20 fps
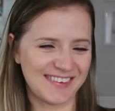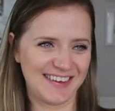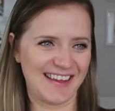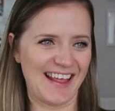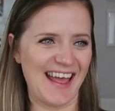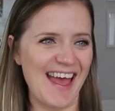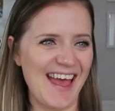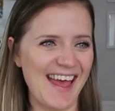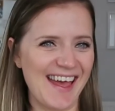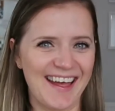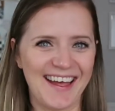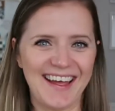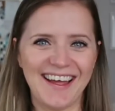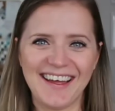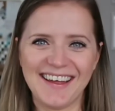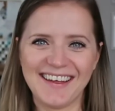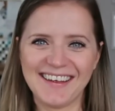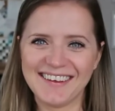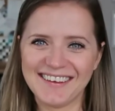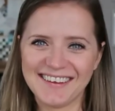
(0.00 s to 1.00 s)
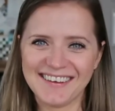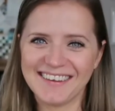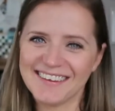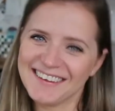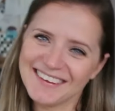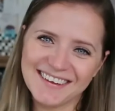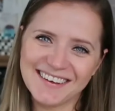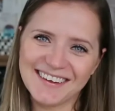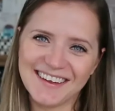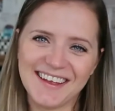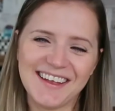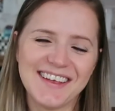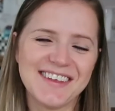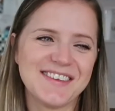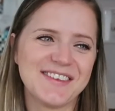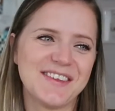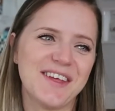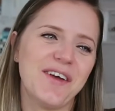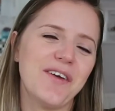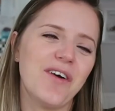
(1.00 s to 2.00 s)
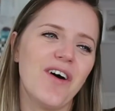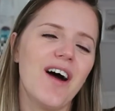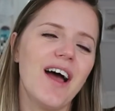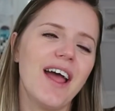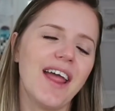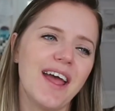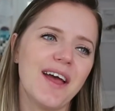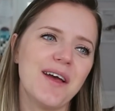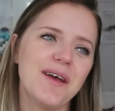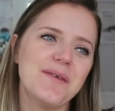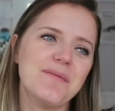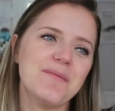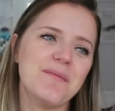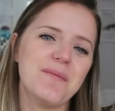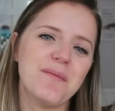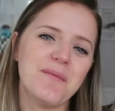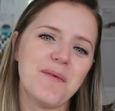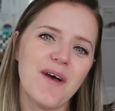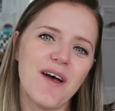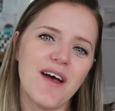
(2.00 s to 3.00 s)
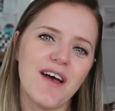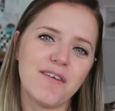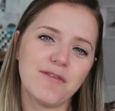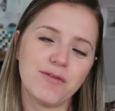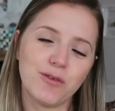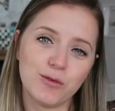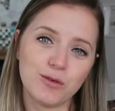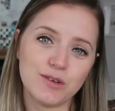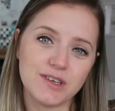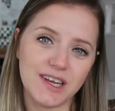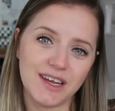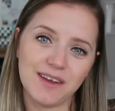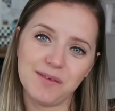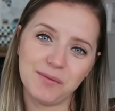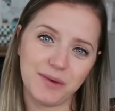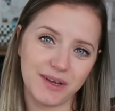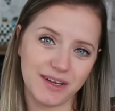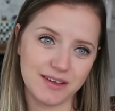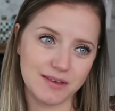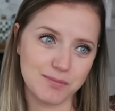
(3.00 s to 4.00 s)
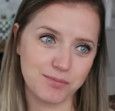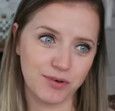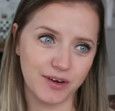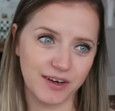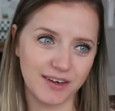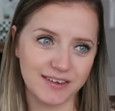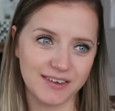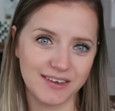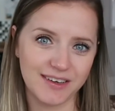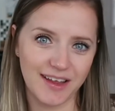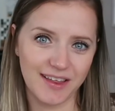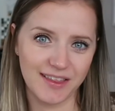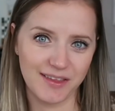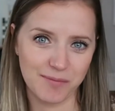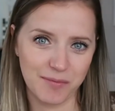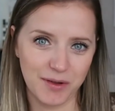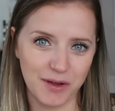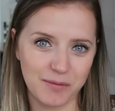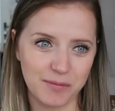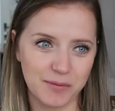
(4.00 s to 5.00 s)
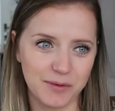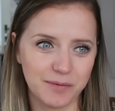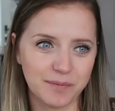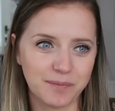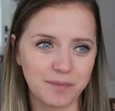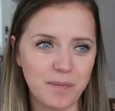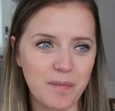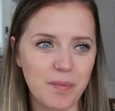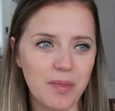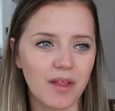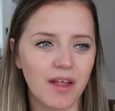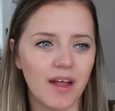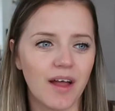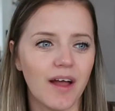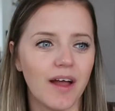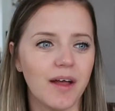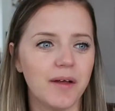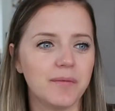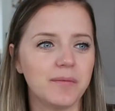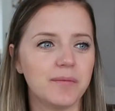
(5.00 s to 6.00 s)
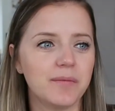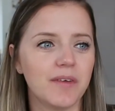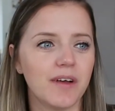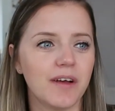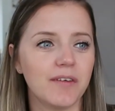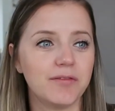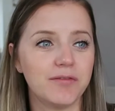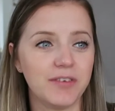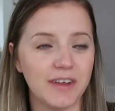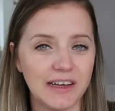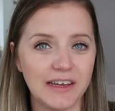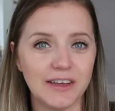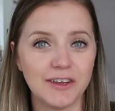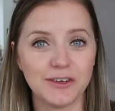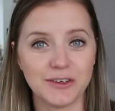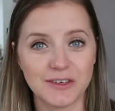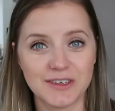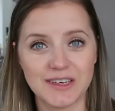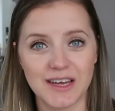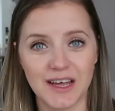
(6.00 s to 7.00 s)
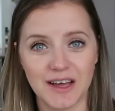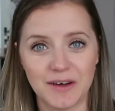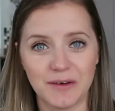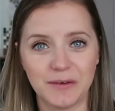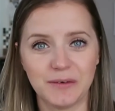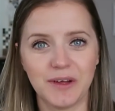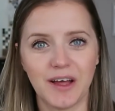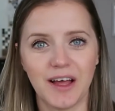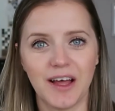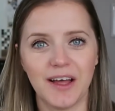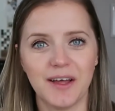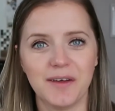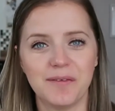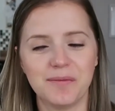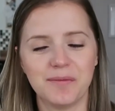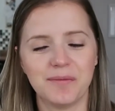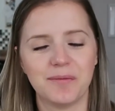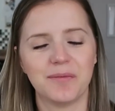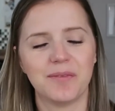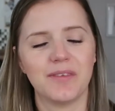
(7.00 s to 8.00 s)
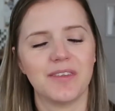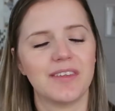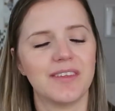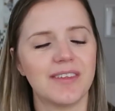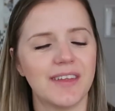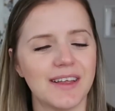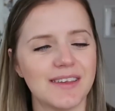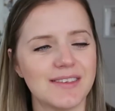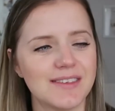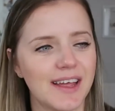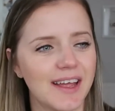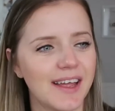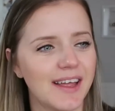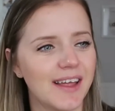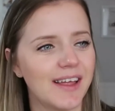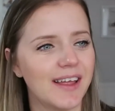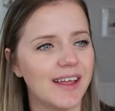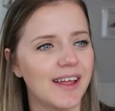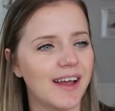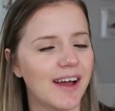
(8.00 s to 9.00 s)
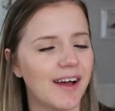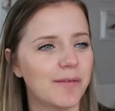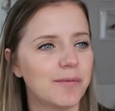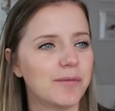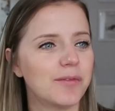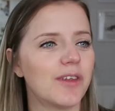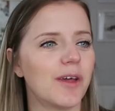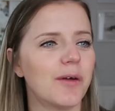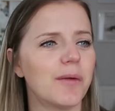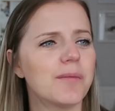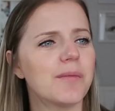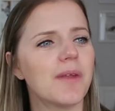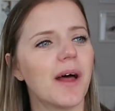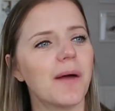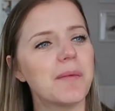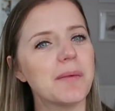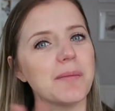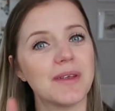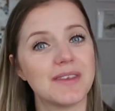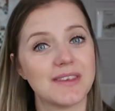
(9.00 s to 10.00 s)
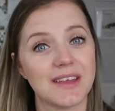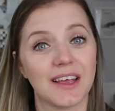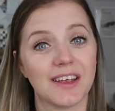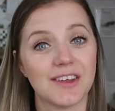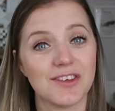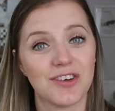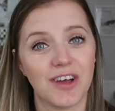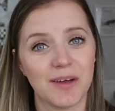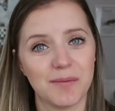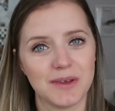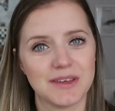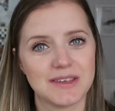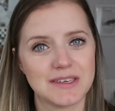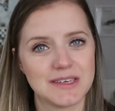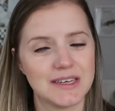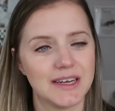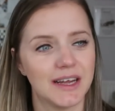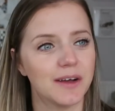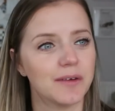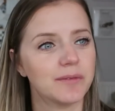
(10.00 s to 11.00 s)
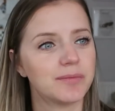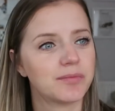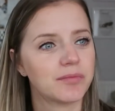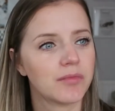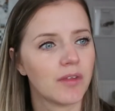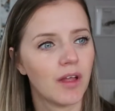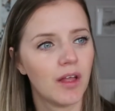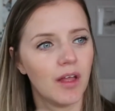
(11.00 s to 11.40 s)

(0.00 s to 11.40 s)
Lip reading: Yeah. So I am 14 weeks pregnant at the moment. I'm feeling good now. They say I'm in my second trimester now.